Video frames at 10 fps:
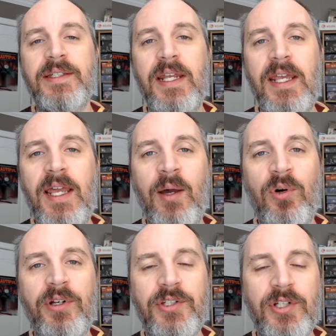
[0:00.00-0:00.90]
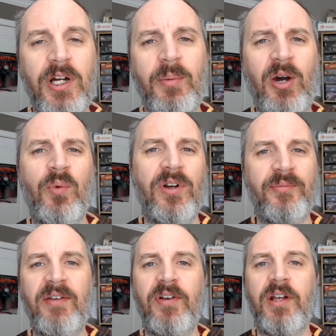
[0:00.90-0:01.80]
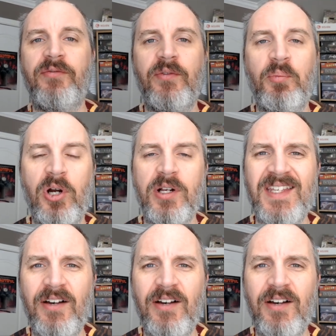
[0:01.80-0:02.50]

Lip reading: Today, I want to talk about one of my very favorite parts